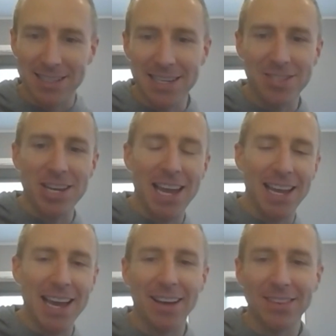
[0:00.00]
a
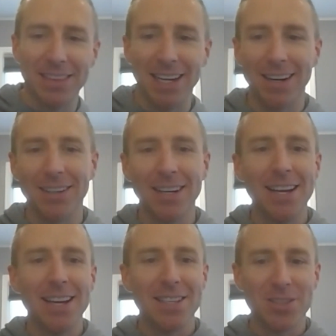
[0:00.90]
DJ out there.
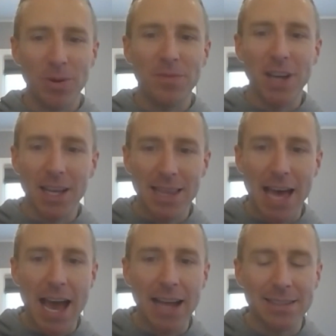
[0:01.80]
And so we've done
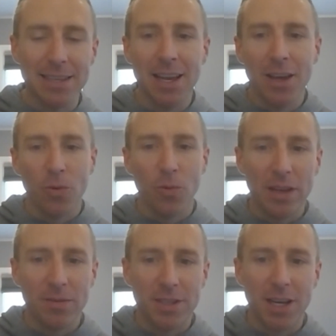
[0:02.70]
that
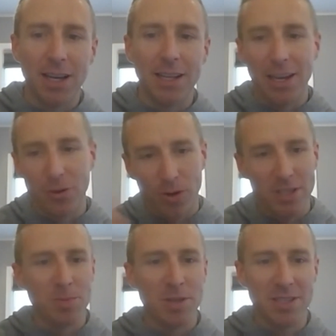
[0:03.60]
we have done a
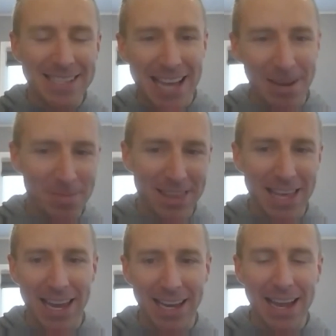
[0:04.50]
Christmas same
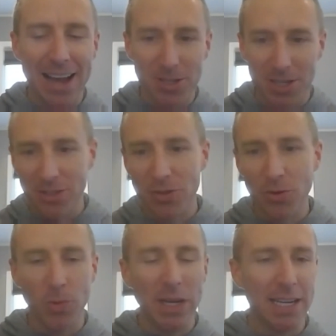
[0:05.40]
thing actually
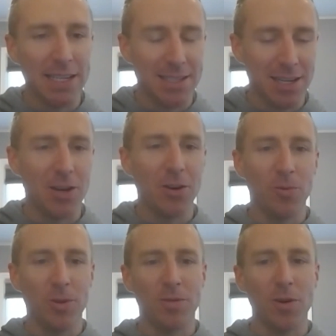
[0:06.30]
two weekends ago
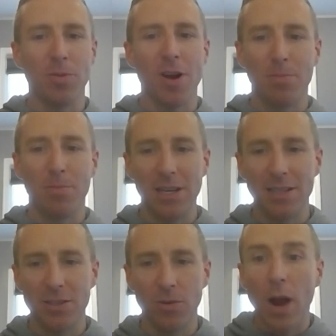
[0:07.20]
at one of our
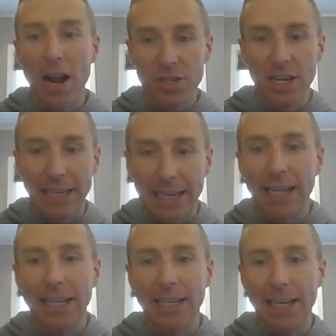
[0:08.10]
properties. So we're actually
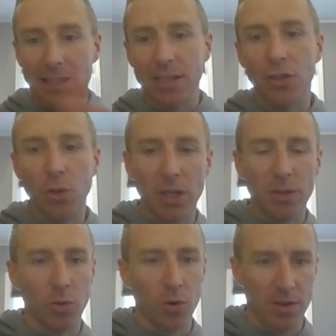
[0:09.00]
getting into
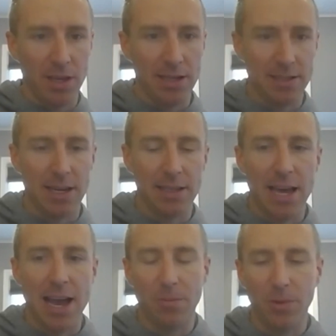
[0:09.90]
doing more things like
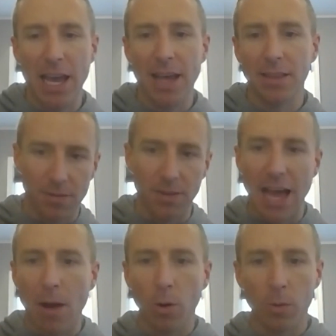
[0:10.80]
that. We had a
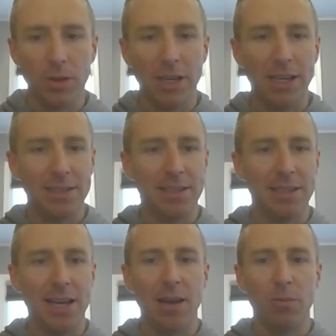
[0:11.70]
flower planting
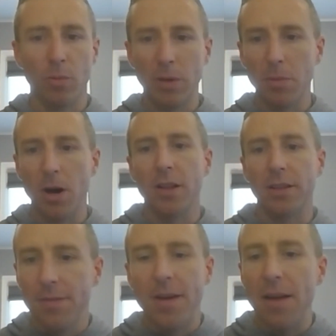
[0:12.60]
day where we bought
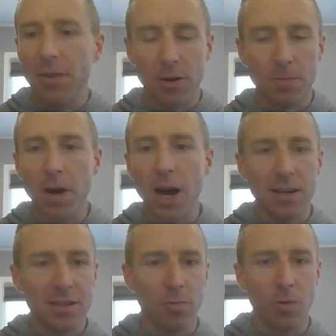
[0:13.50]
500
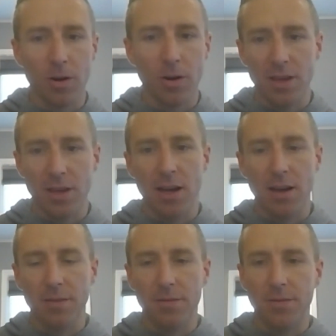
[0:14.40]
bucks worth
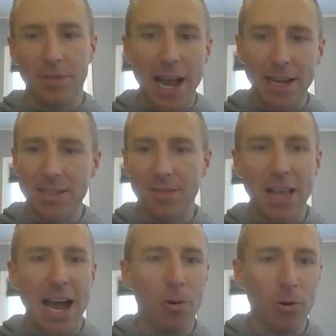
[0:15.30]
of nice
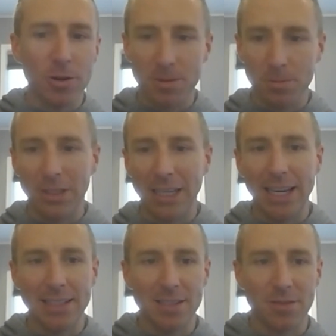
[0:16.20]
flowers and
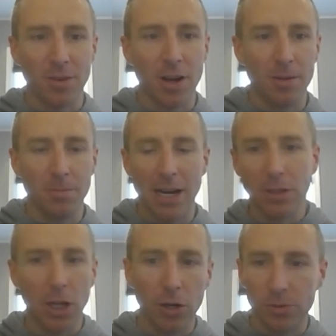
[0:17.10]
plants from
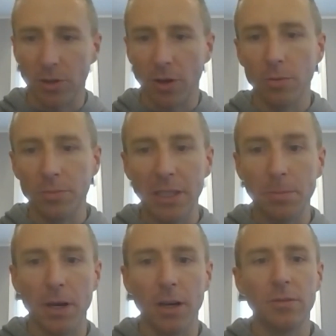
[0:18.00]
Lowe's or Home
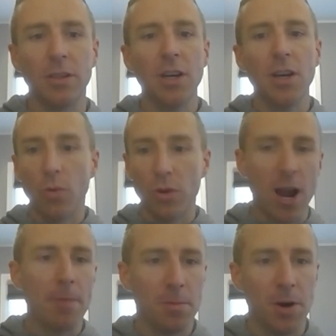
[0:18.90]
Depot. We
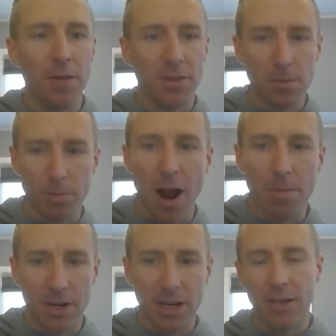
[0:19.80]
drop them off at the
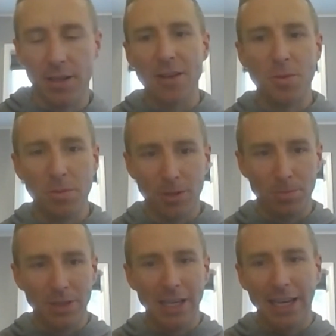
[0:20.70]
property and allows people
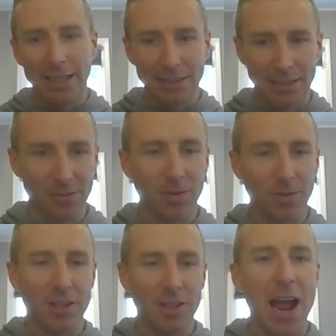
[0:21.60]
to plant in
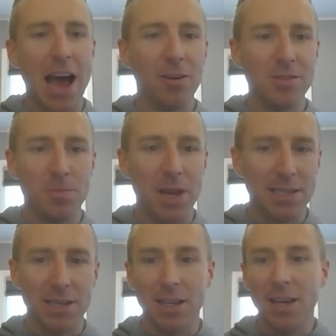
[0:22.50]
front of their house.
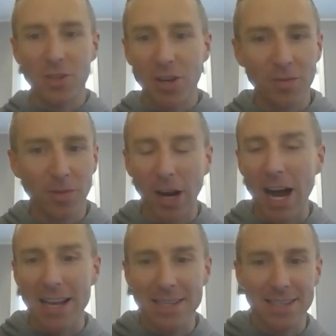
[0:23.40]
Makes it it's good for
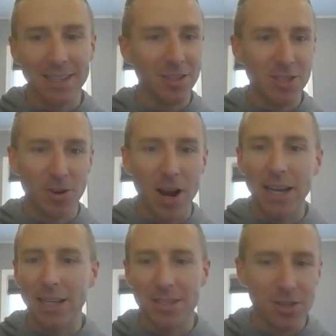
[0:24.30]
us. It looks
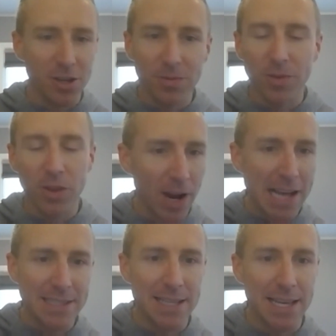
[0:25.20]
great. It's good for the
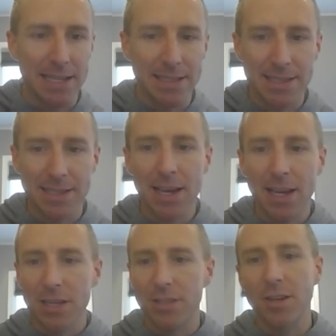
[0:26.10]
residents.
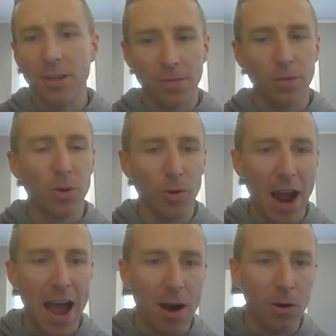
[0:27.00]
It's good for
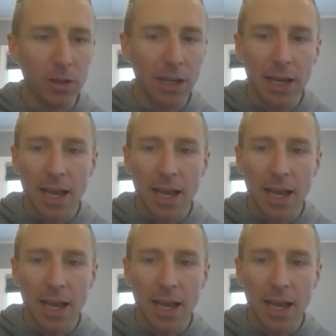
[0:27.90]
morale